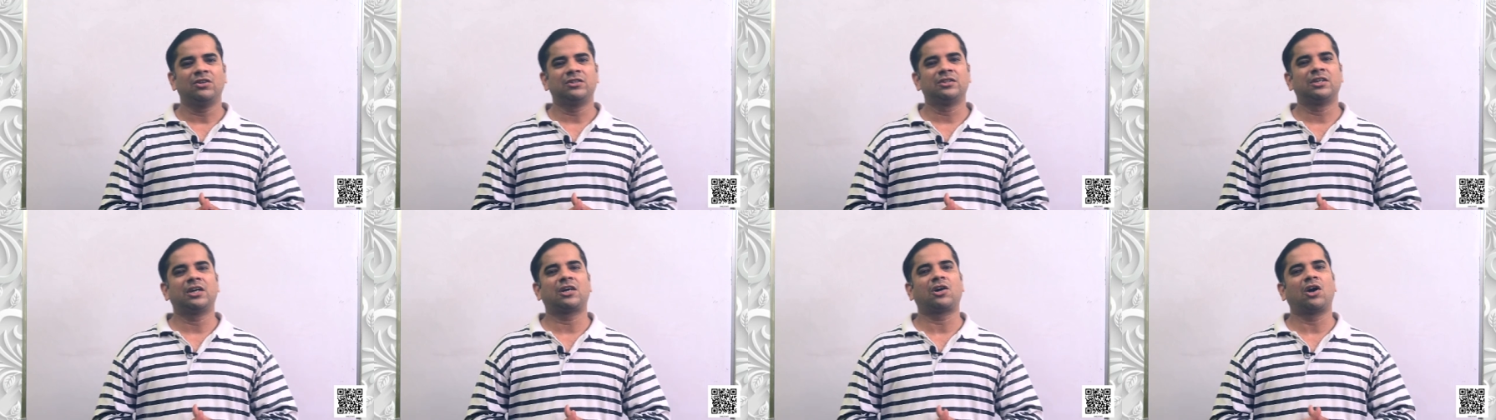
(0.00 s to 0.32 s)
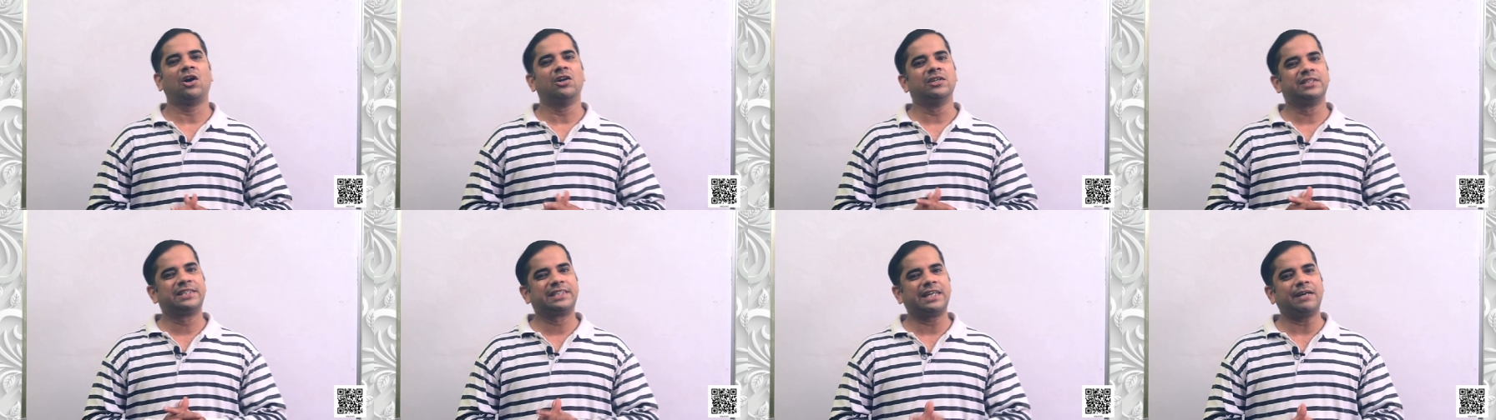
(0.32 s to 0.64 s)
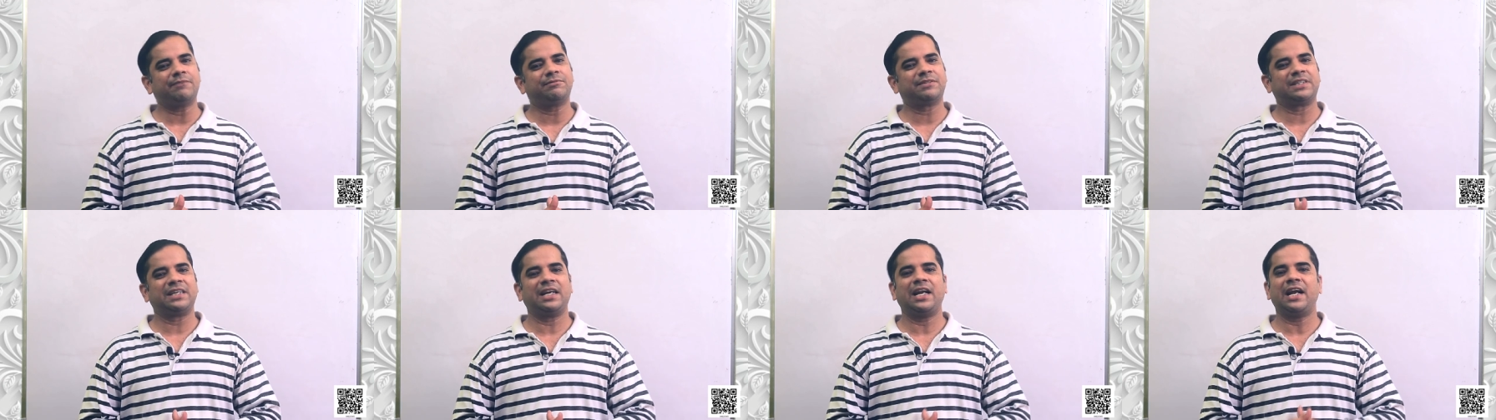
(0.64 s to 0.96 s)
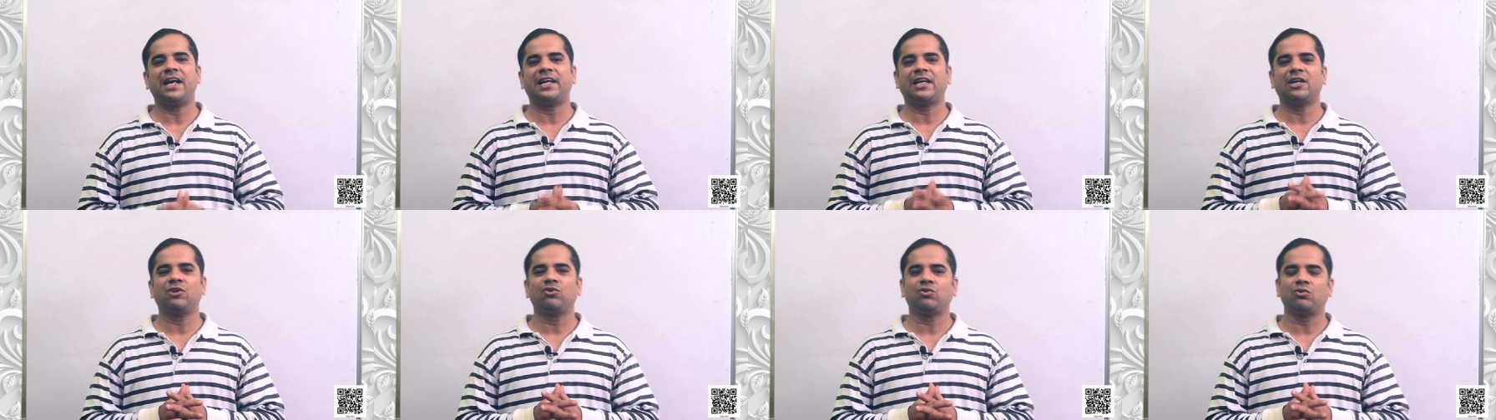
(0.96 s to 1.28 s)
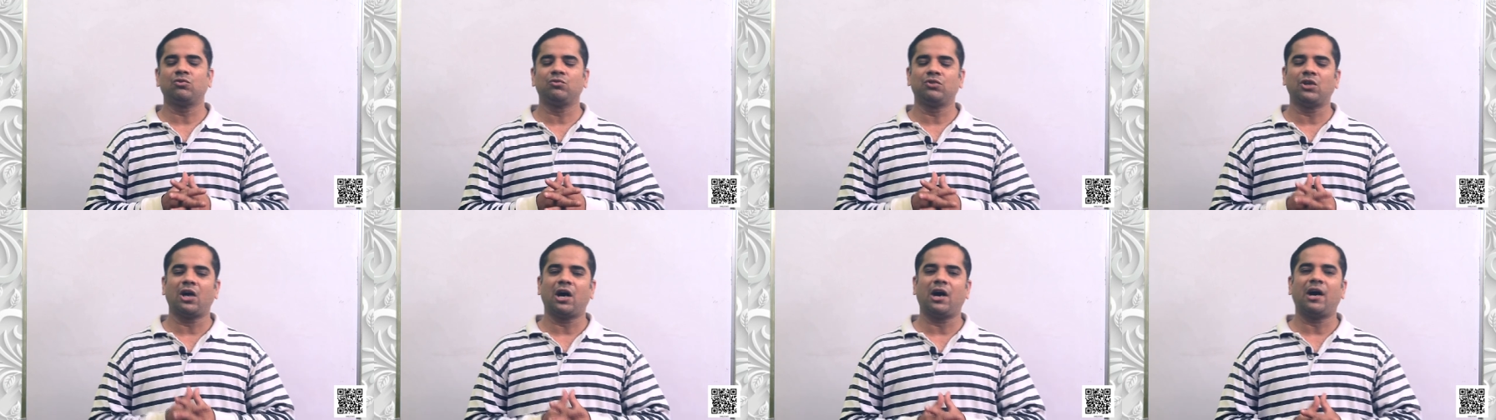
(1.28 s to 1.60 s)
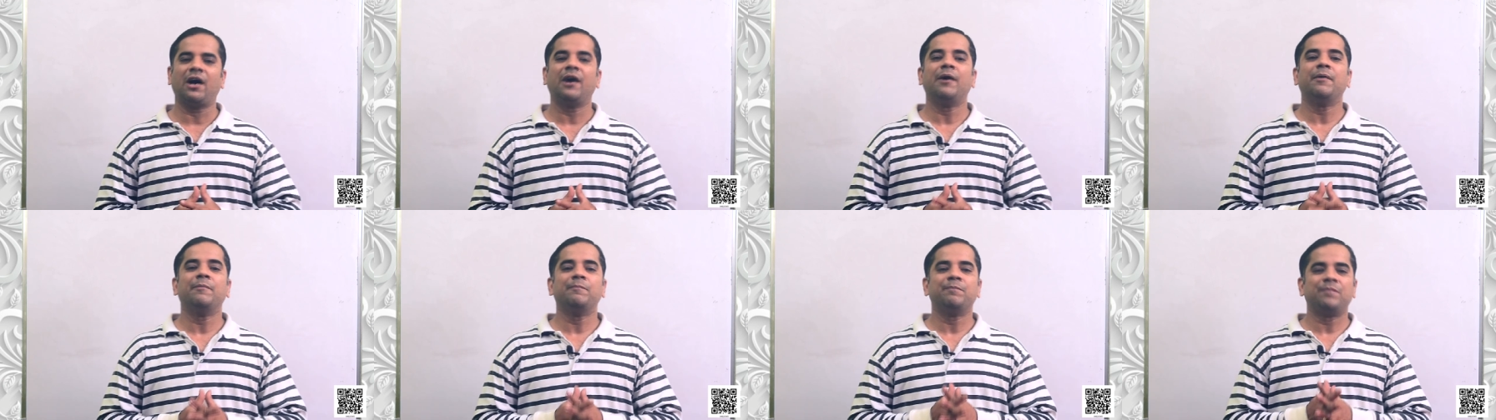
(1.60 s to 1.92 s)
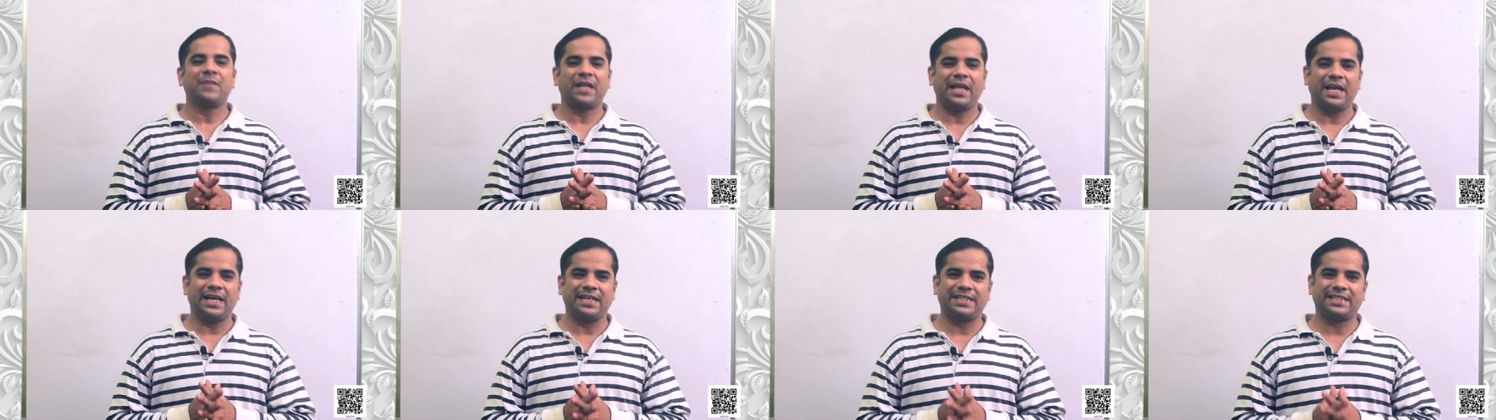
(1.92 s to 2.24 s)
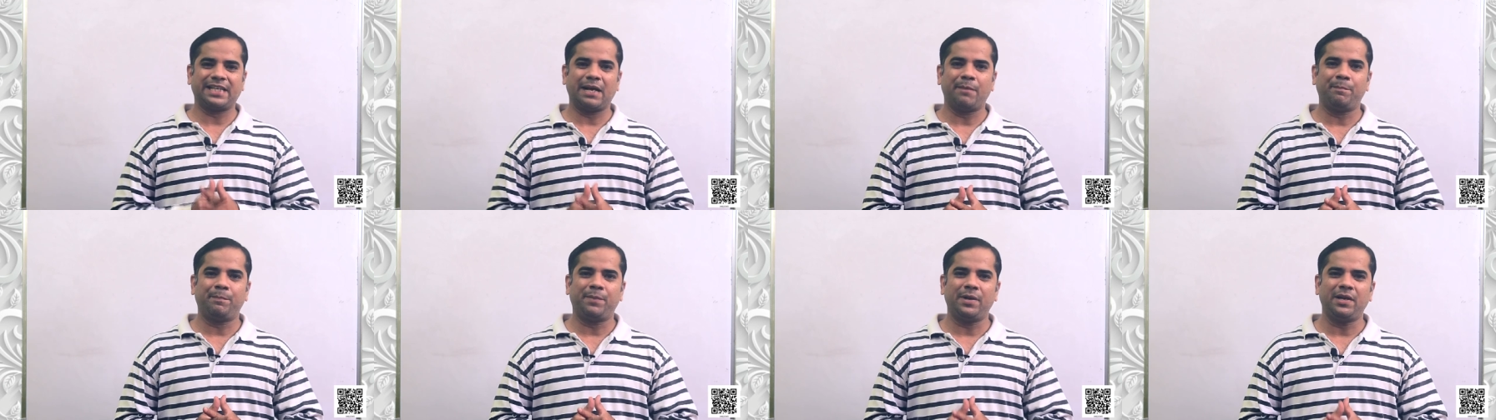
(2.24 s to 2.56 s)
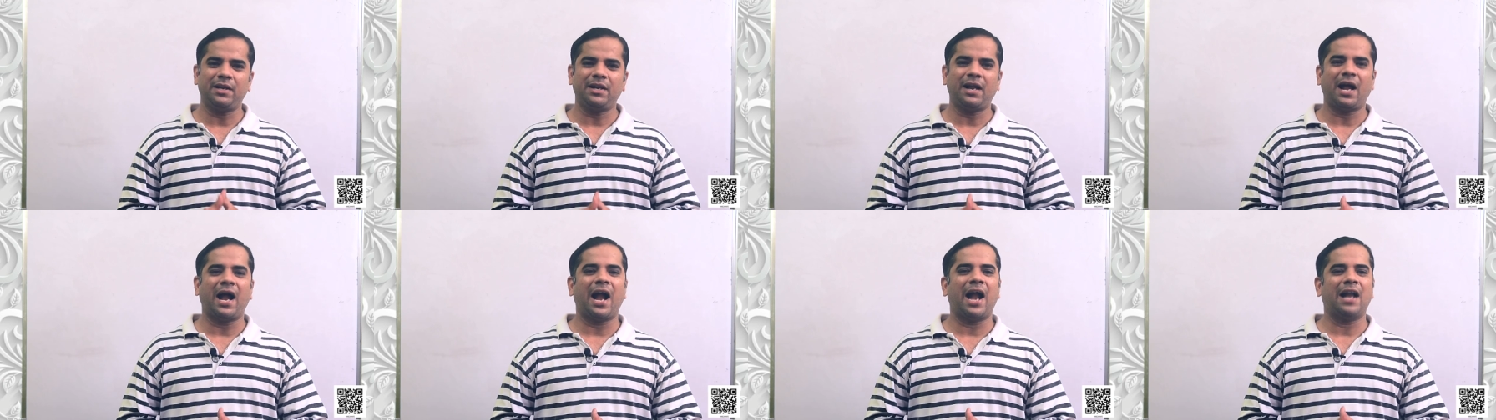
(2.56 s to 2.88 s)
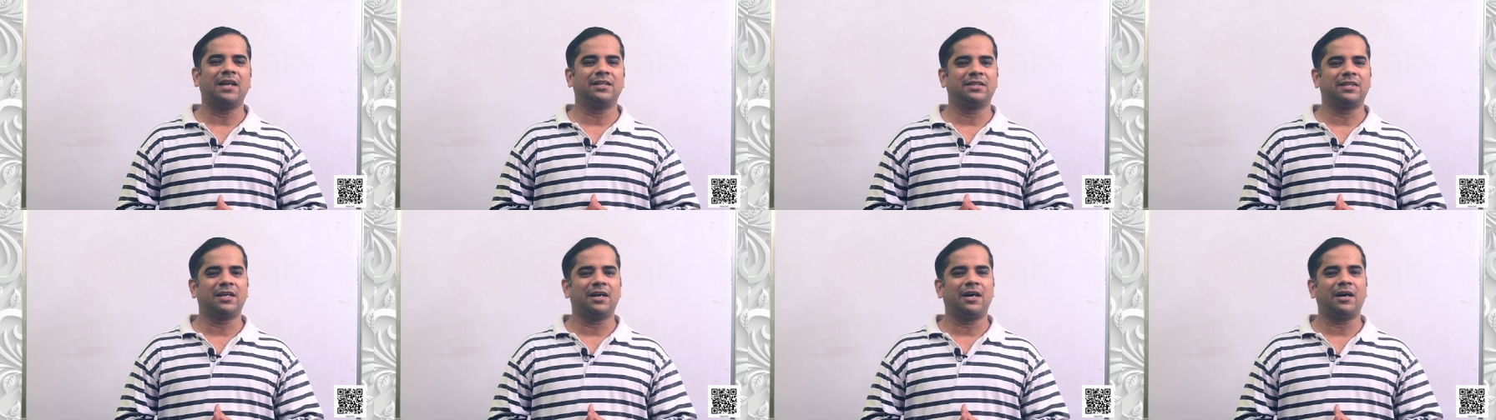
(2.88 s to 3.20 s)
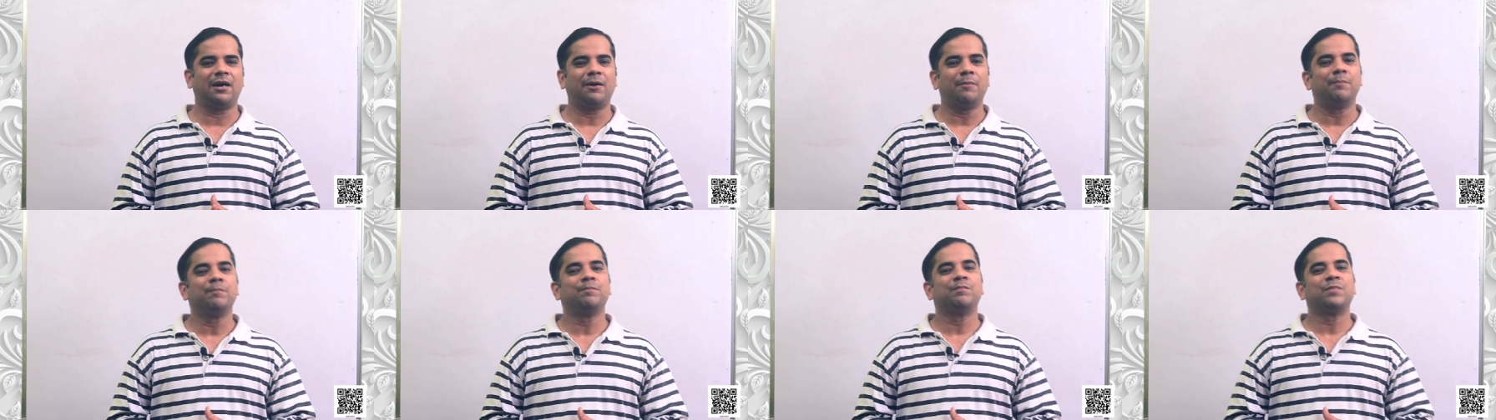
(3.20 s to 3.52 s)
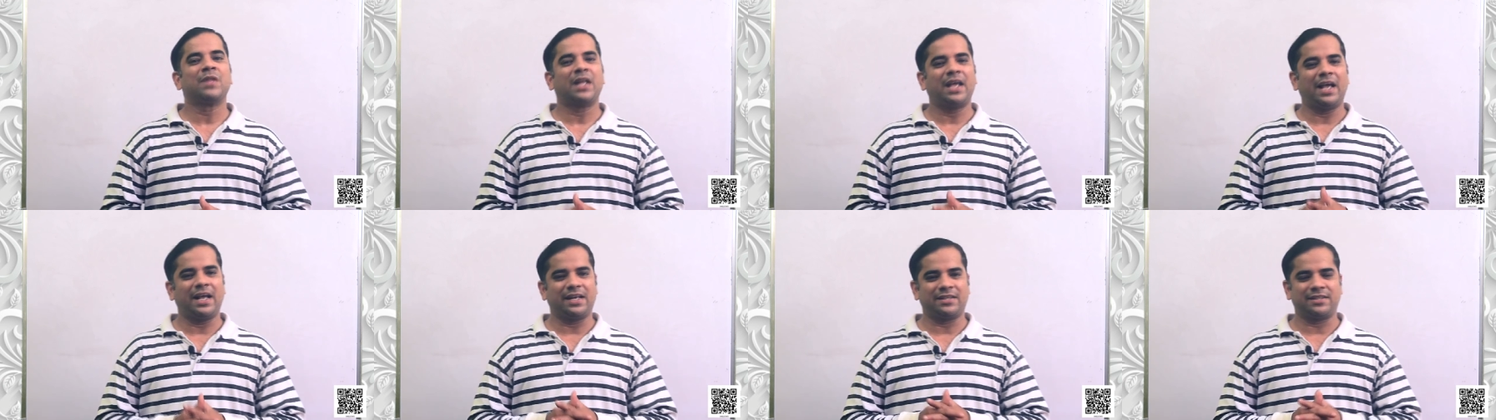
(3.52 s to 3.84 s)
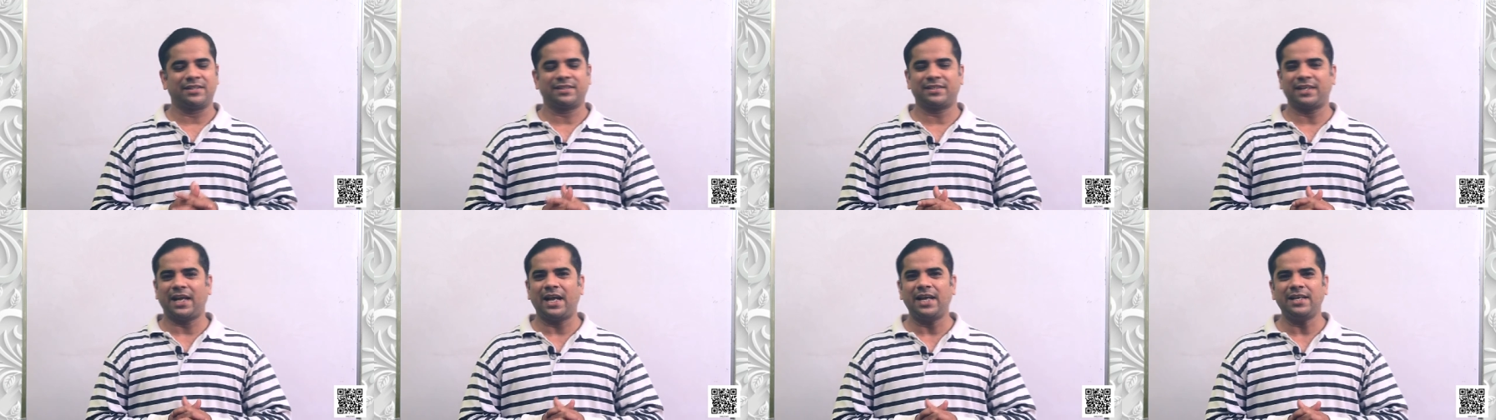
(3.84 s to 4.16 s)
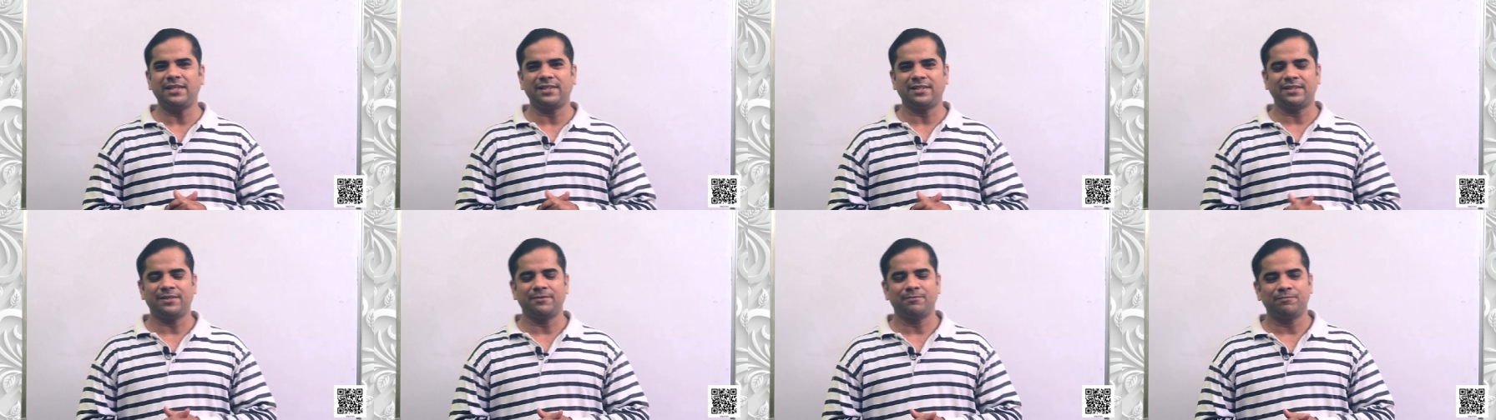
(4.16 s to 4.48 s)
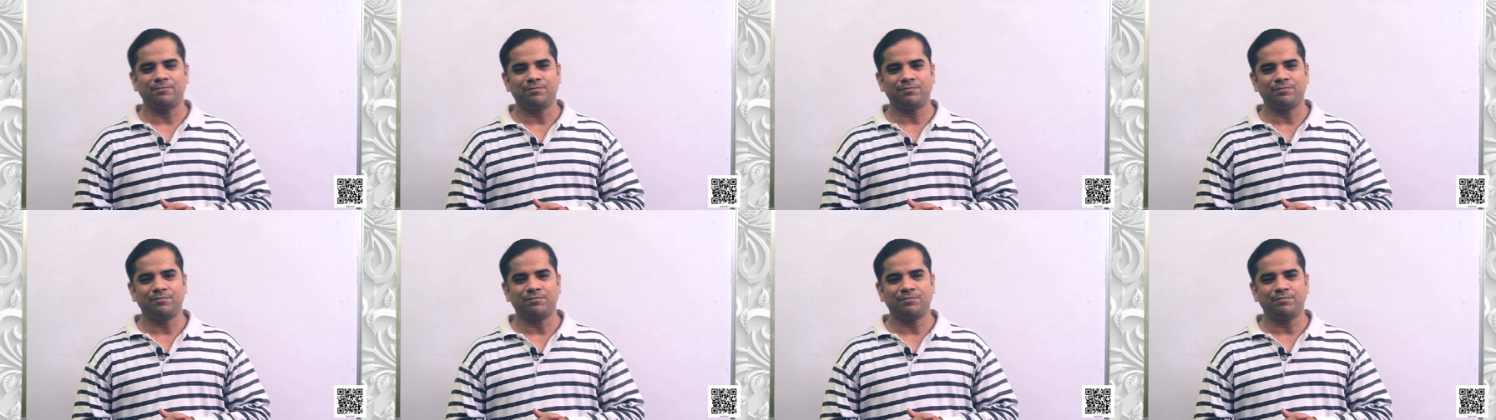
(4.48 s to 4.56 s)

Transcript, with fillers: the concepts related to the example and the exercise.